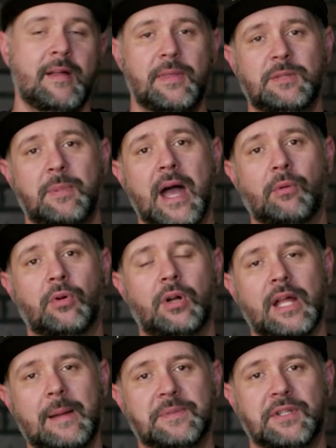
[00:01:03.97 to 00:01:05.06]
This bag will
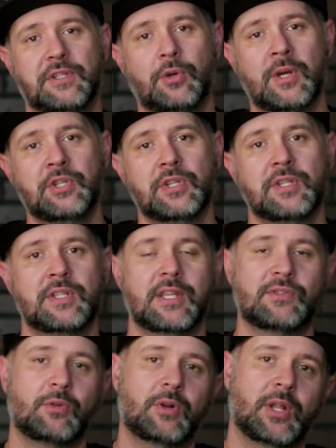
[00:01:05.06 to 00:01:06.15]
collapse to 2 inches,
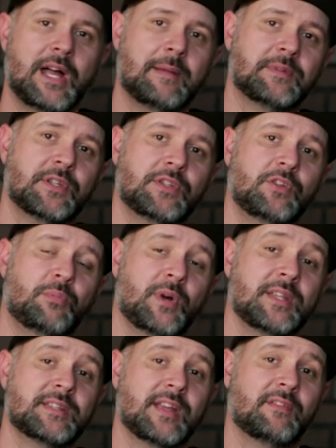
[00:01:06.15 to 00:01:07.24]
this will collapse to
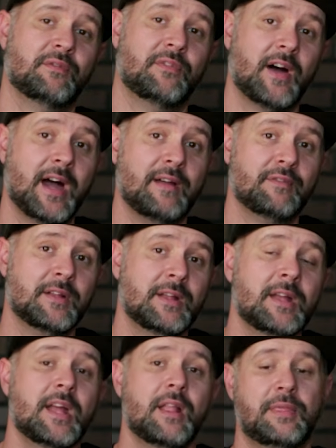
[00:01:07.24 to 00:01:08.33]
2.75.
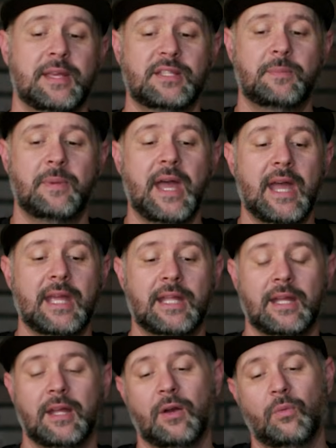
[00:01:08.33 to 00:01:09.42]
This
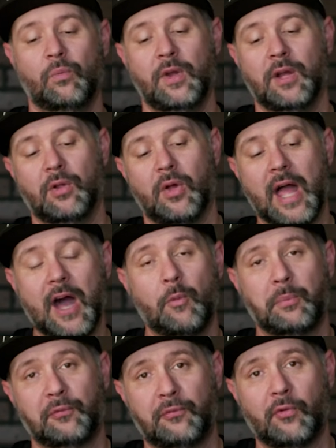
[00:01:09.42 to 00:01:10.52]
bag will
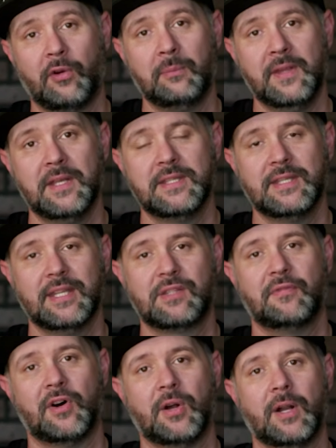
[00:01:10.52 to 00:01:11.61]
outperform this as
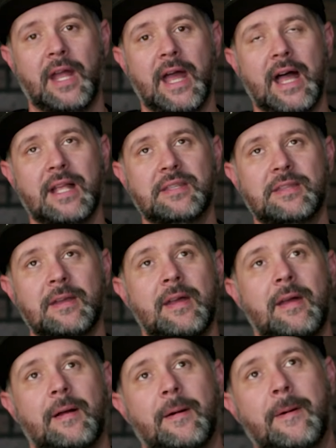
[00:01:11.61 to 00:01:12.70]
far as
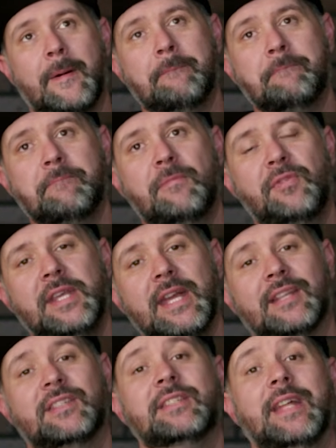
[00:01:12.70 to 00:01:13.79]
the
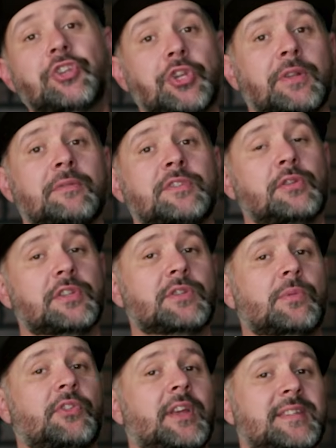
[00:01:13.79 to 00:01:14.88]
extension, so
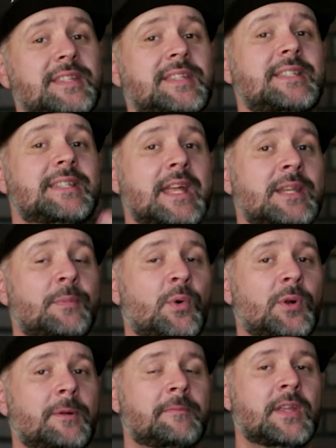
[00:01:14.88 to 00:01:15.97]
this will extend
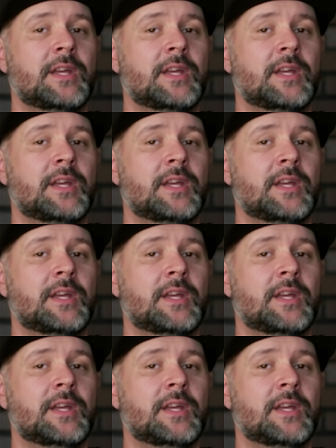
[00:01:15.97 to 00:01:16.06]
more.